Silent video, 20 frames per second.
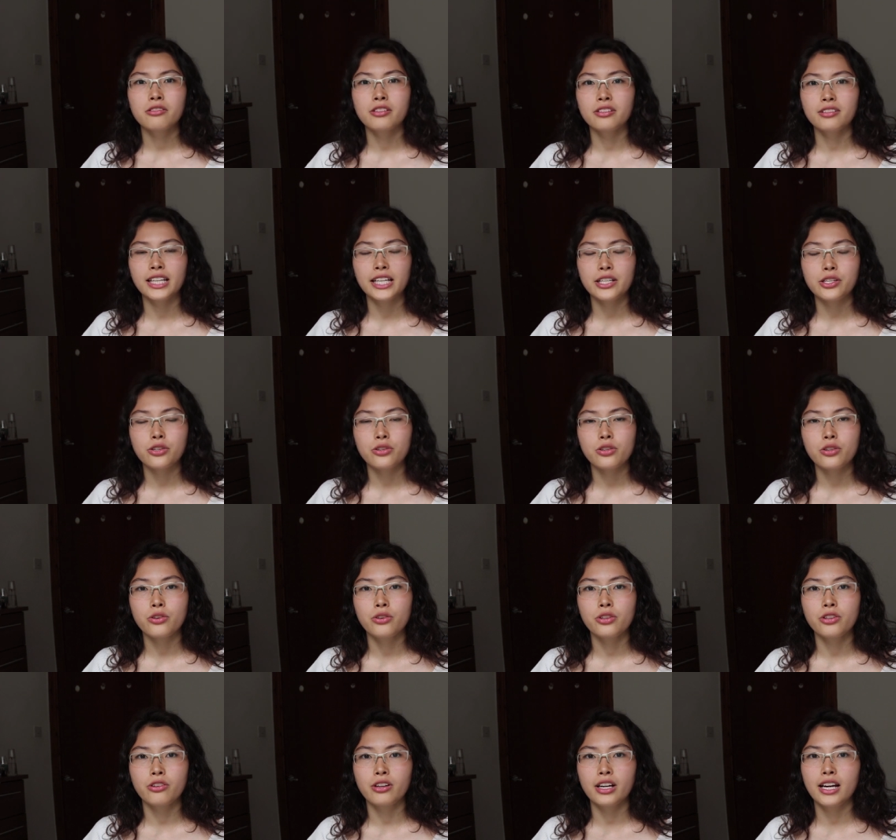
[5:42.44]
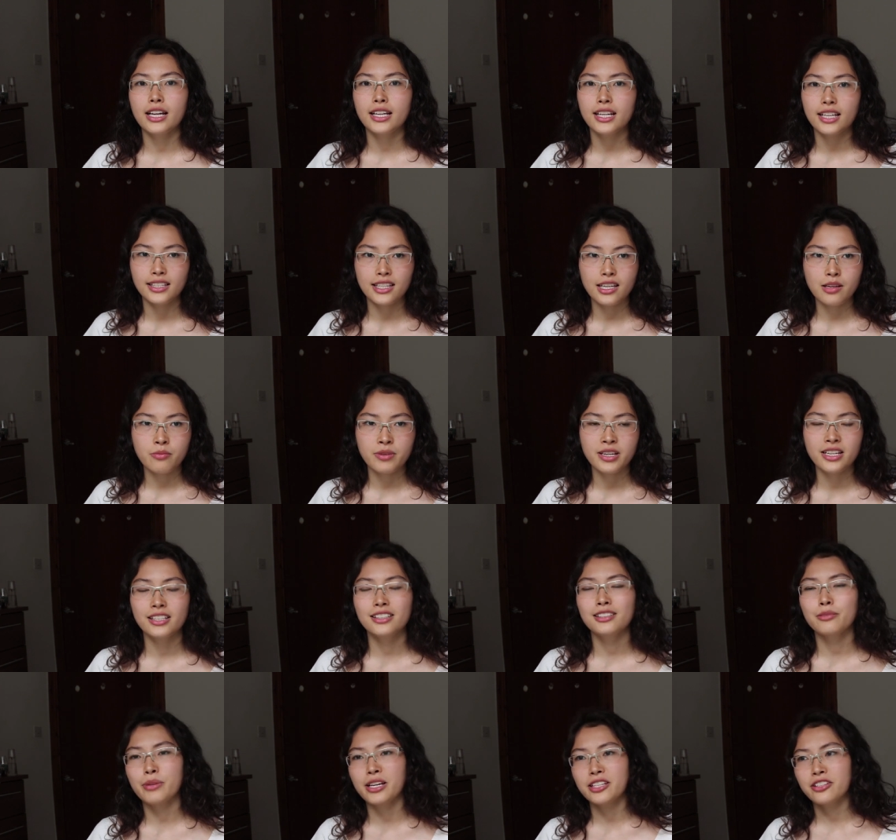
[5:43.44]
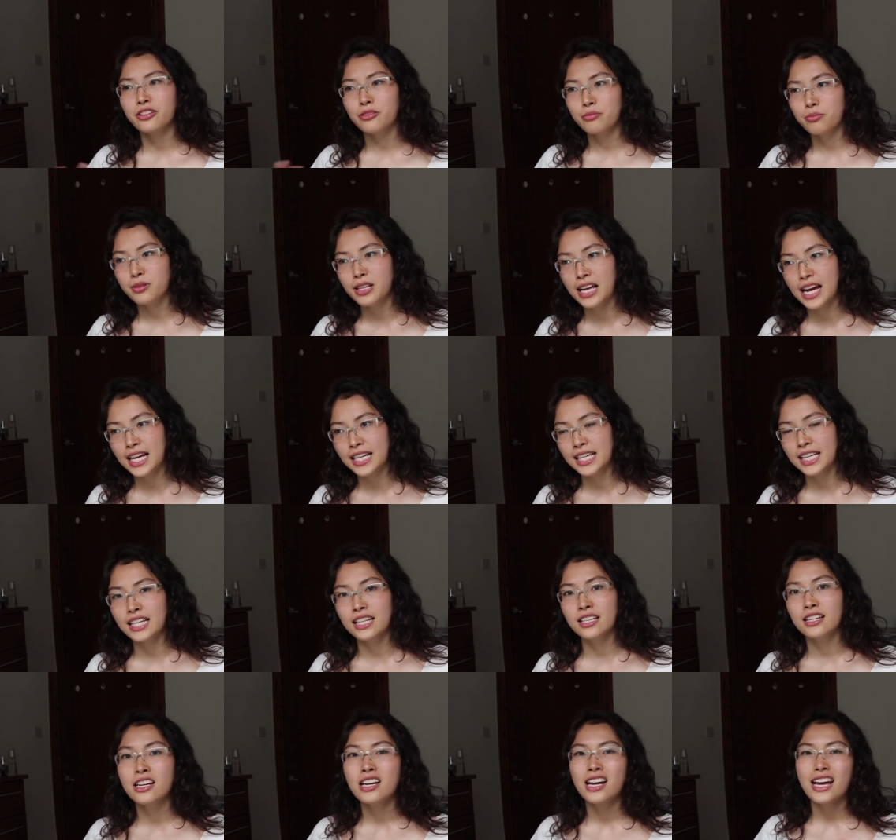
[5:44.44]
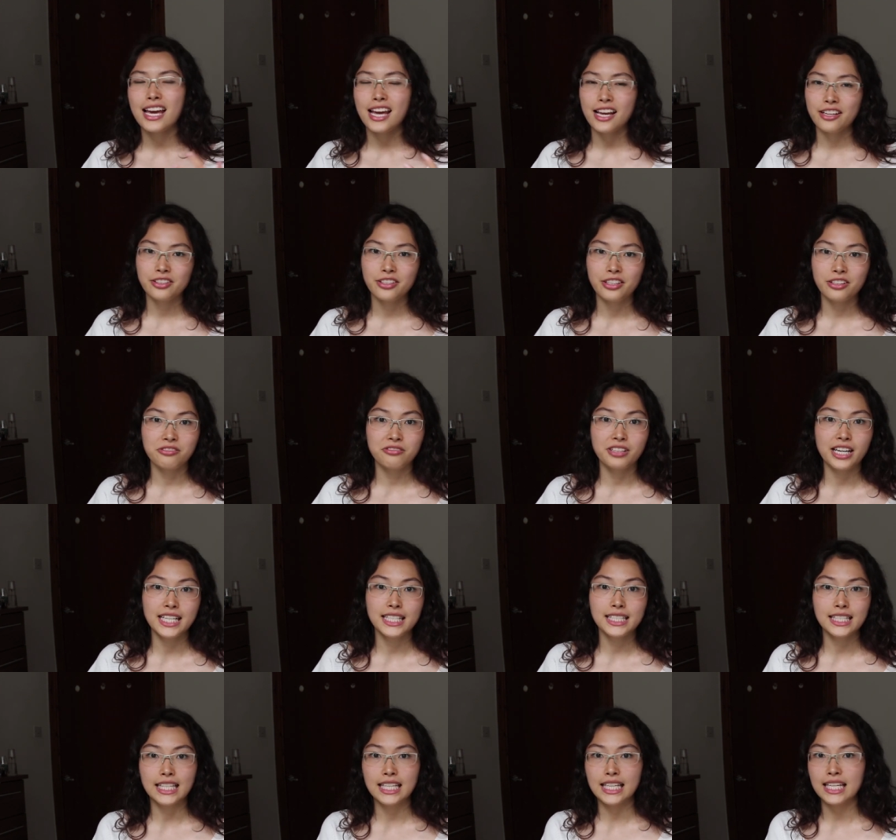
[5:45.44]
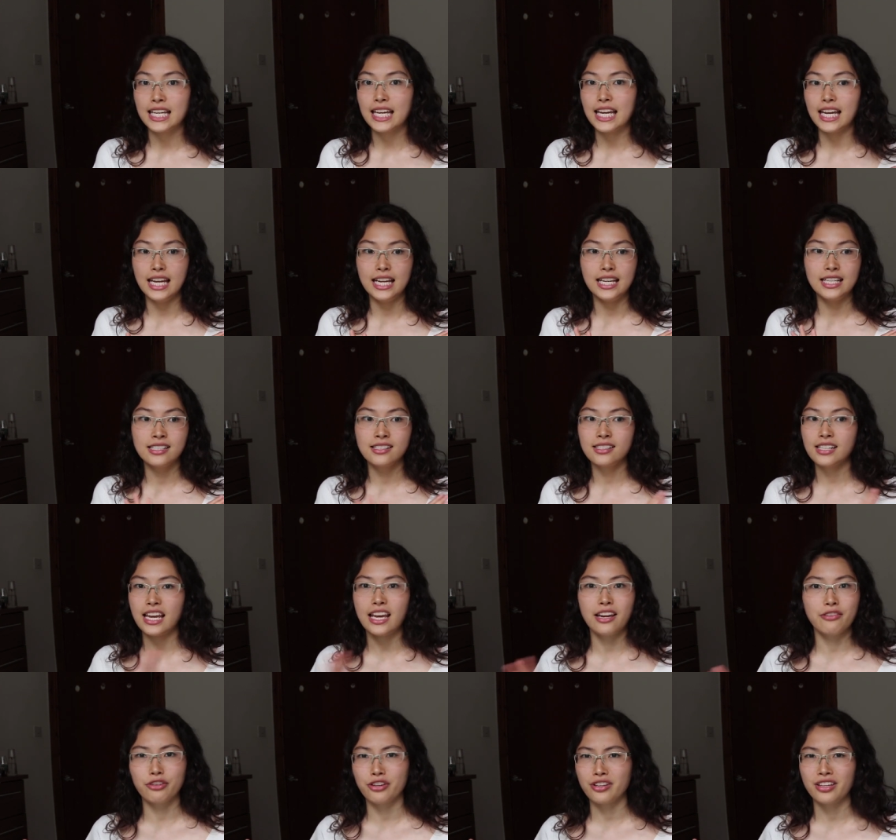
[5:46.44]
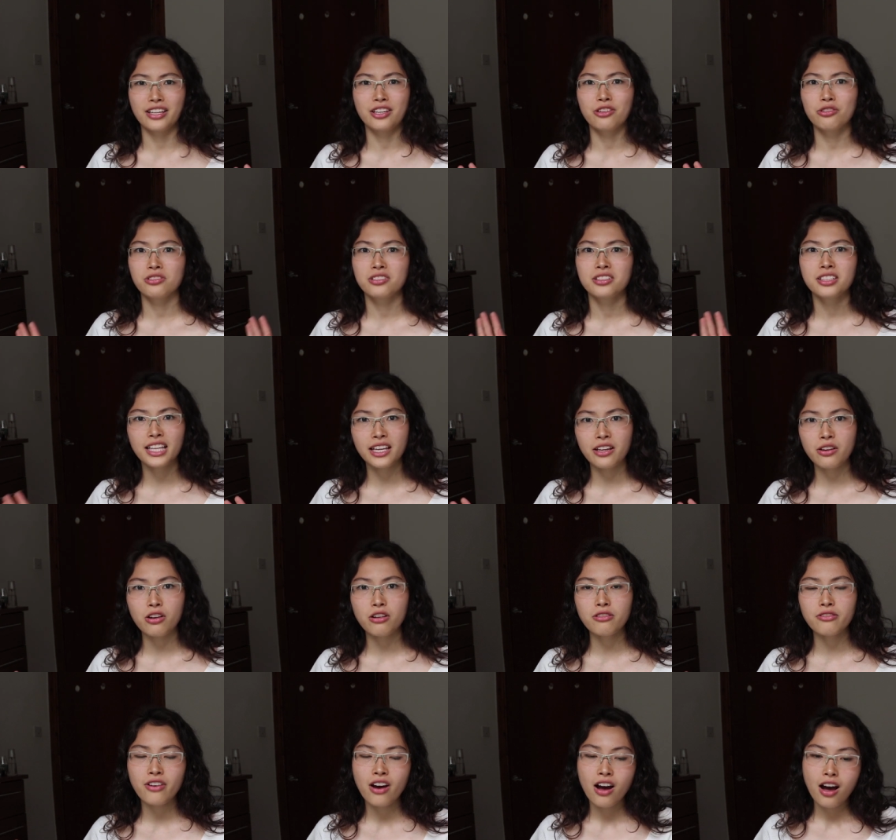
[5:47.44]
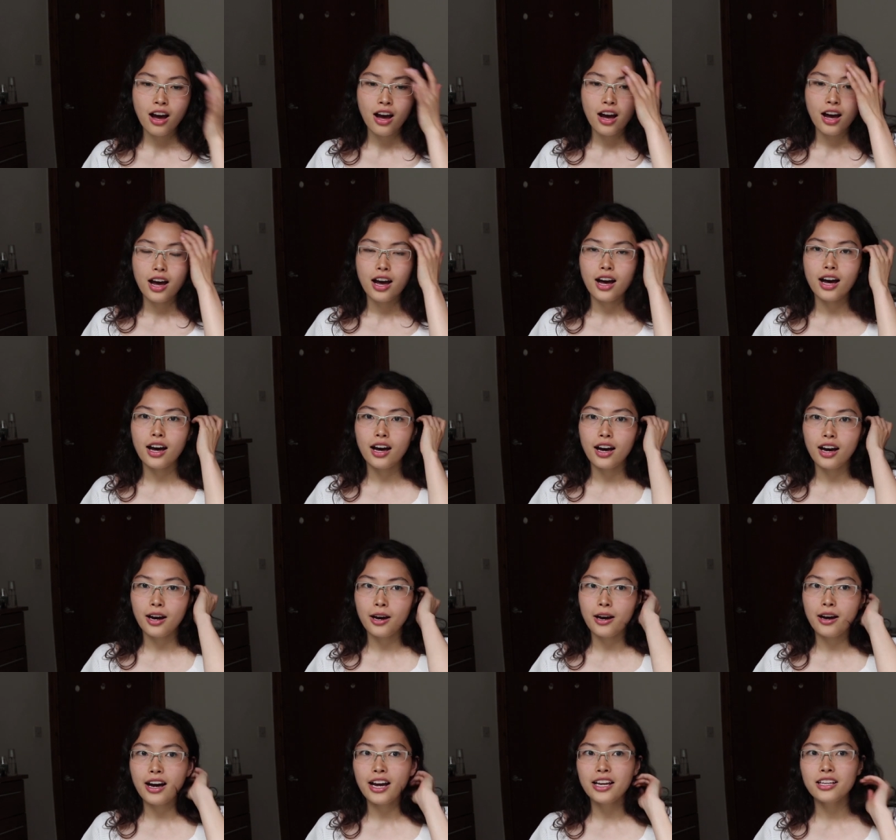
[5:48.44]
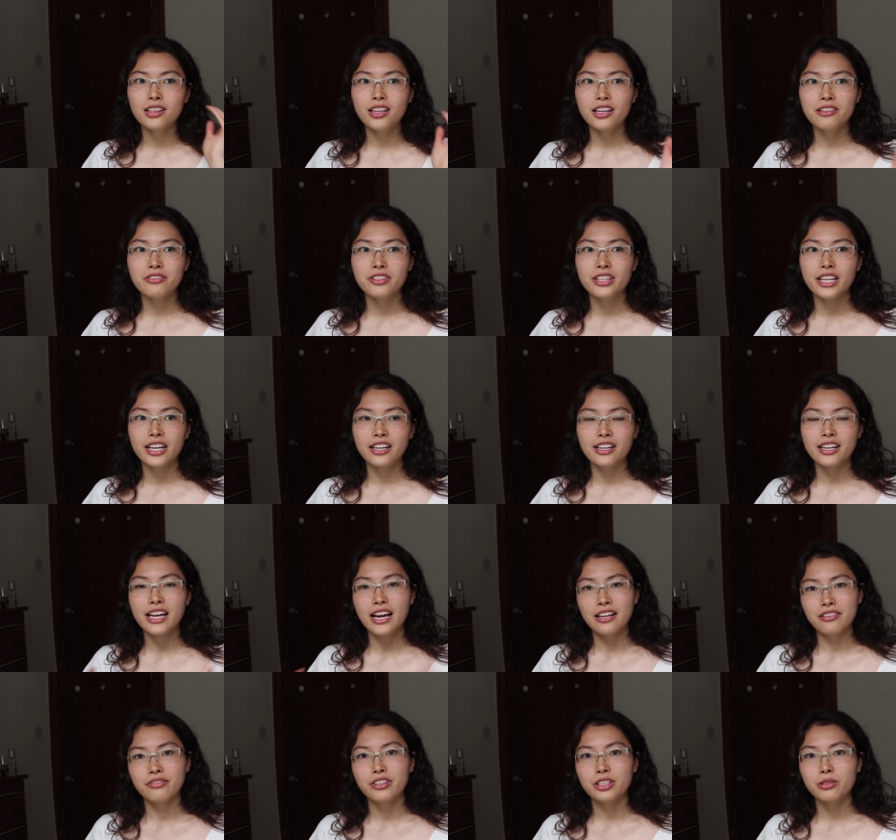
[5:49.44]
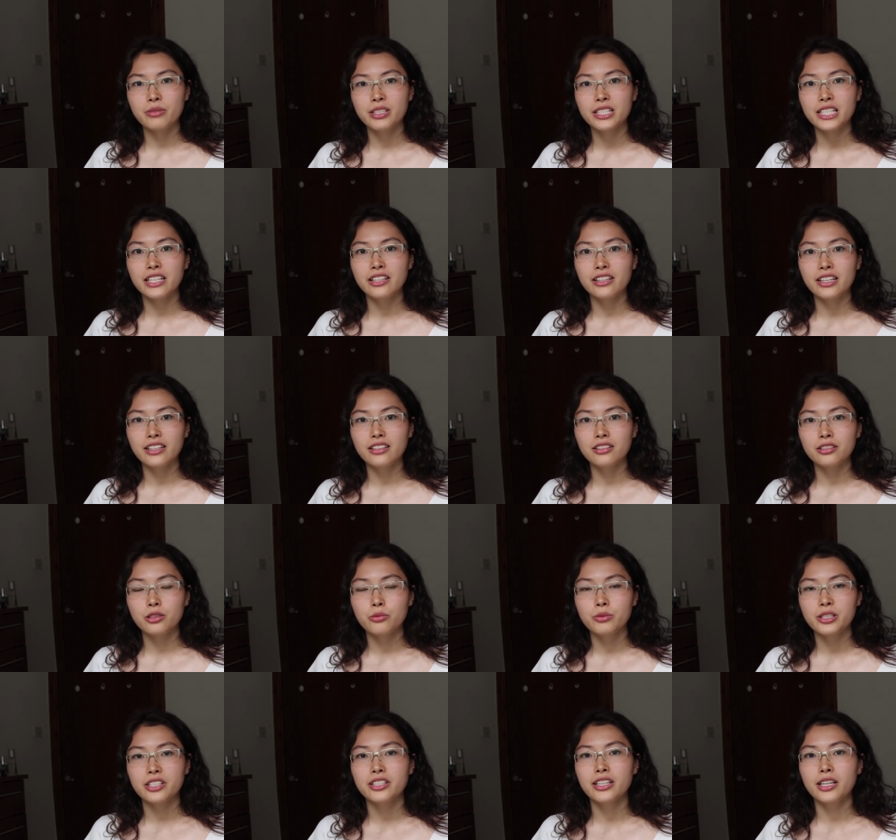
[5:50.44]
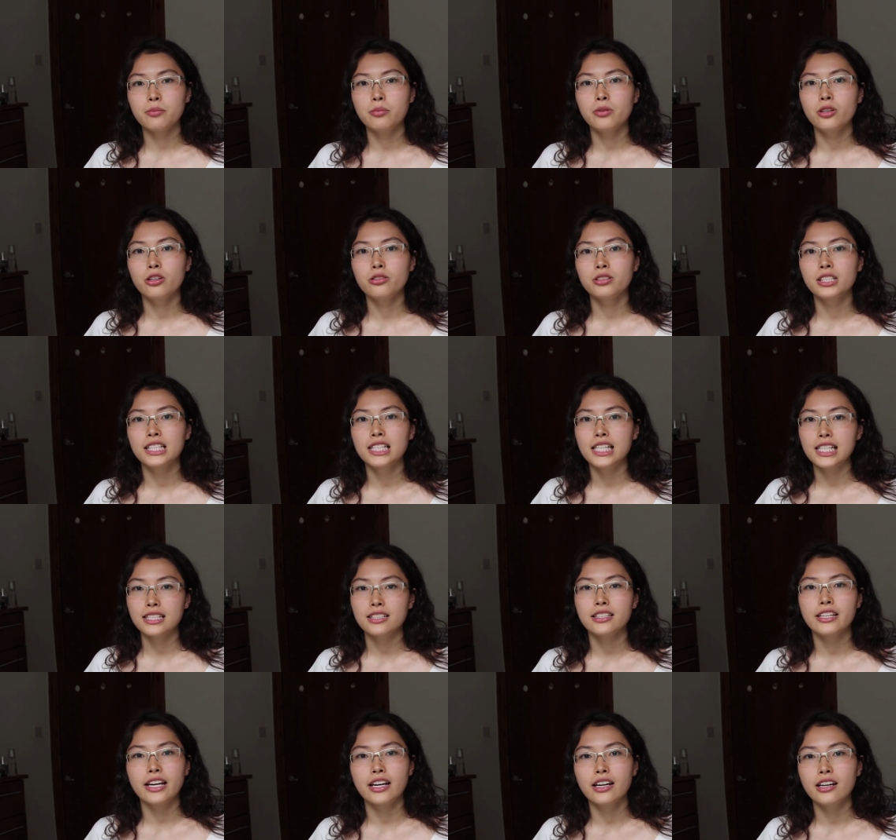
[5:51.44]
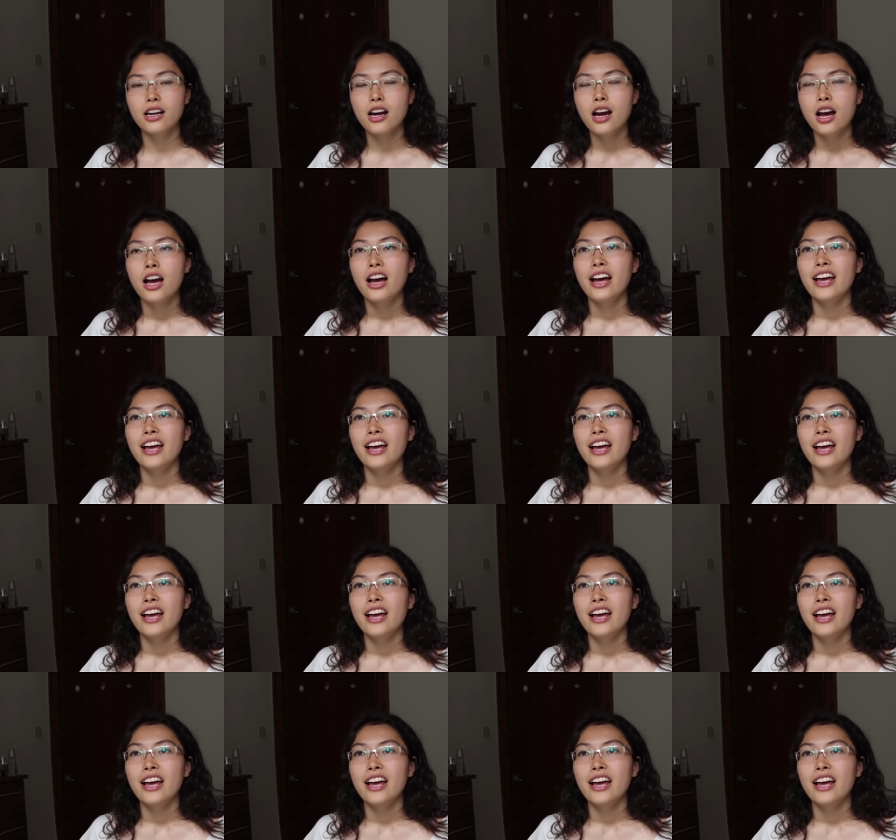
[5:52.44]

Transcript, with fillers: related to your academics, better planning, essay writing and everything you can think of. Uh, I love their canvas materials which they uploaded this year